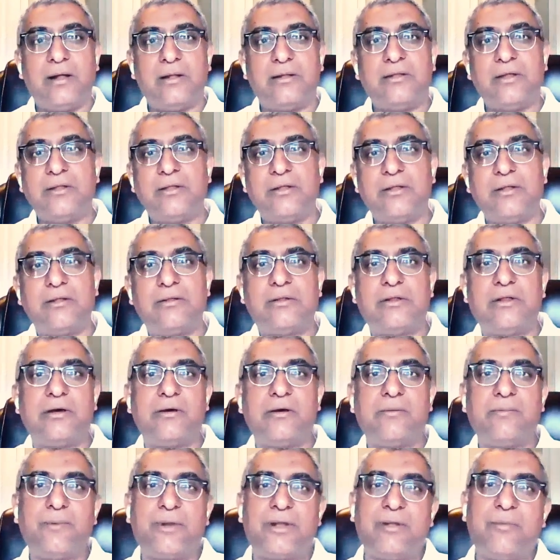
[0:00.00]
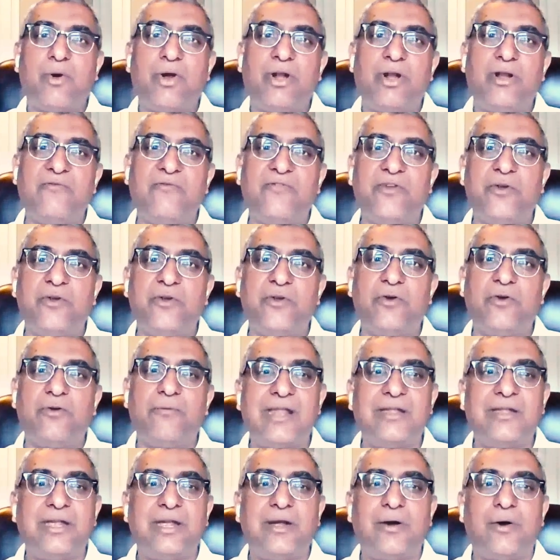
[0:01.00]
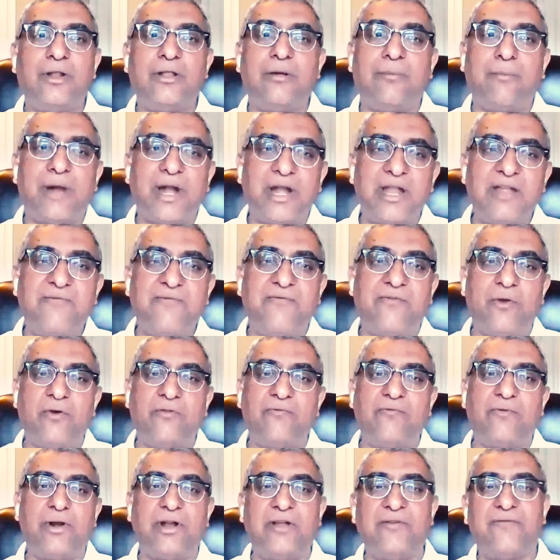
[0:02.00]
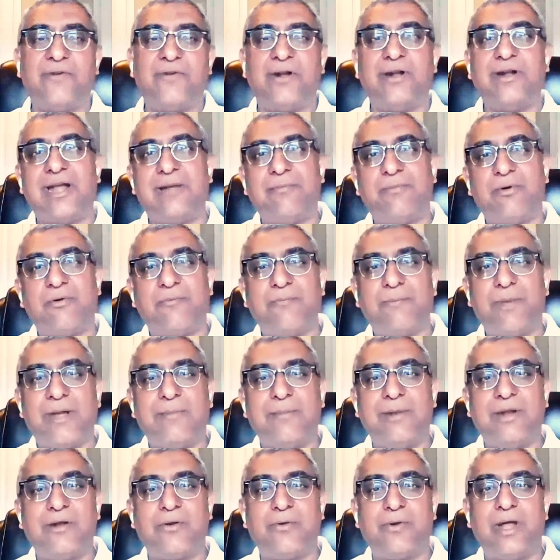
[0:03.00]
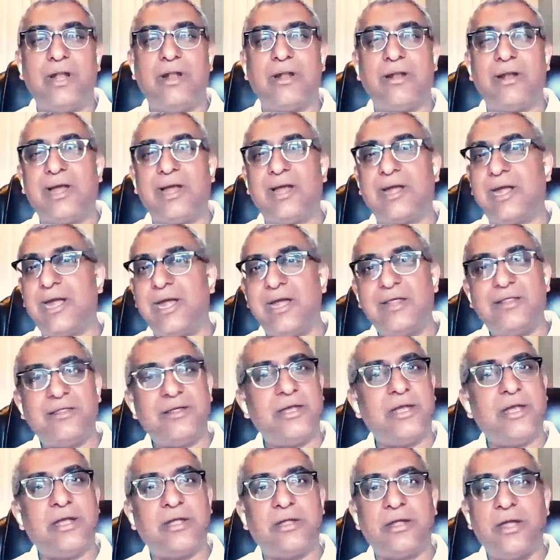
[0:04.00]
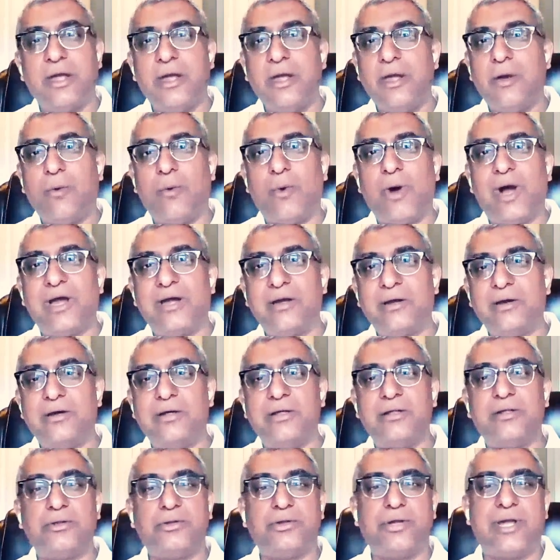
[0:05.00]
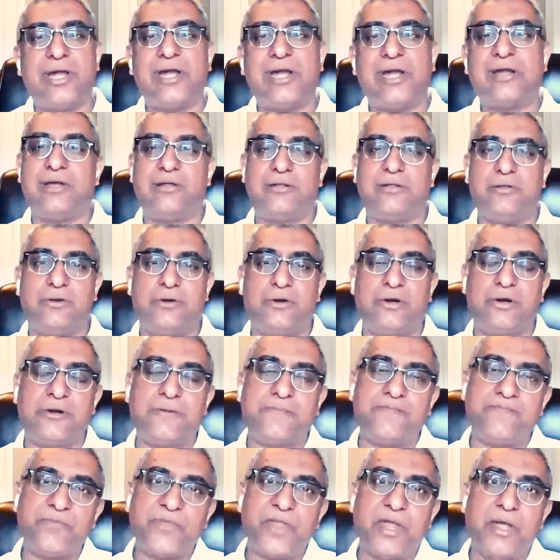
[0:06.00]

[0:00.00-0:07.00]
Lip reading: This is from the point of view of managing all the money flows for different type of payment rails like ACH, wires, checks, etc.